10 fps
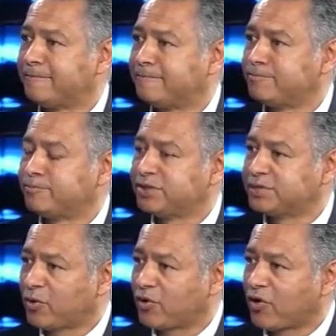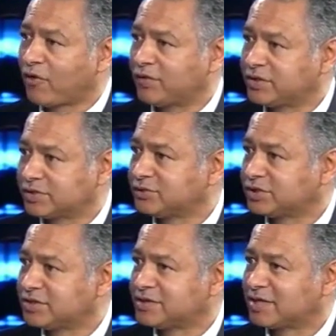bespoke coffee
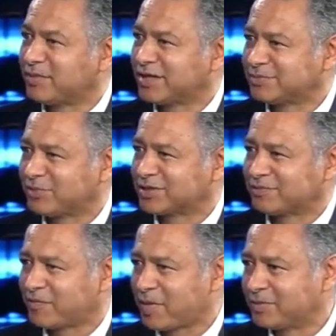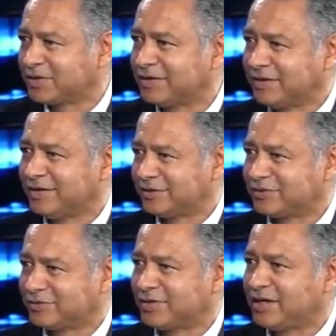solutions that makes it possible for people to
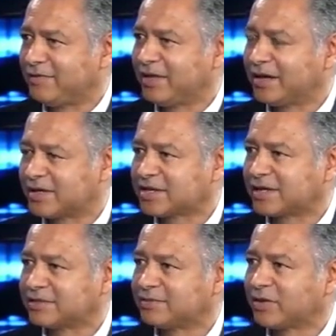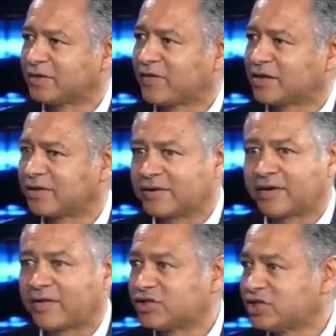really get excited about the fact they're going to have
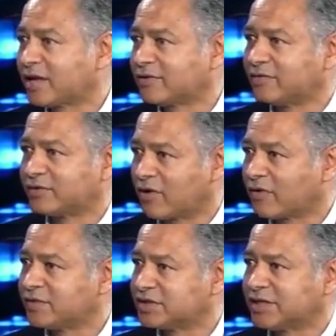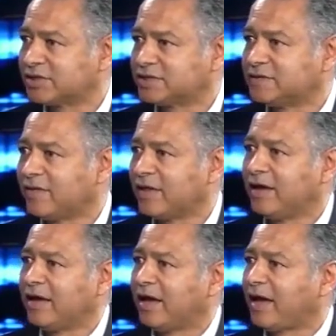a chat over the coffee station,
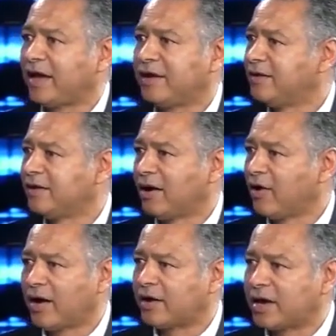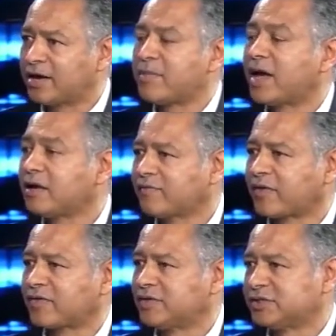and a manner of other
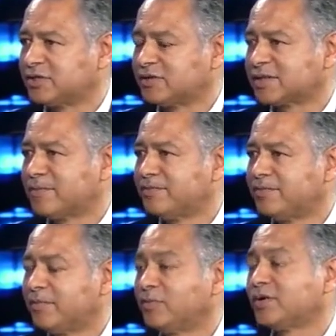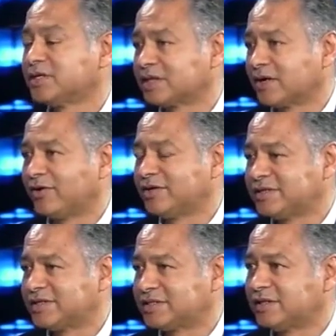things. You know, some employers are going to the
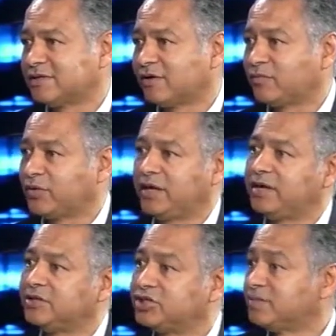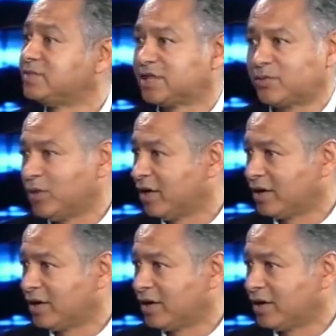extent of putting in gyms at work